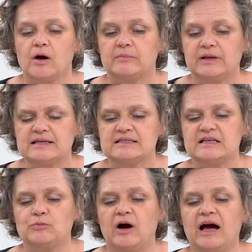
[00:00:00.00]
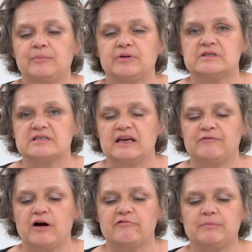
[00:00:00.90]
But let's see what happens
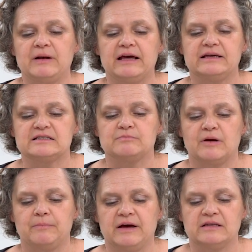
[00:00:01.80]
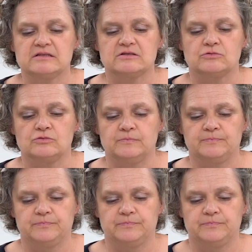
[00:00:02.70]
if I replace my pencil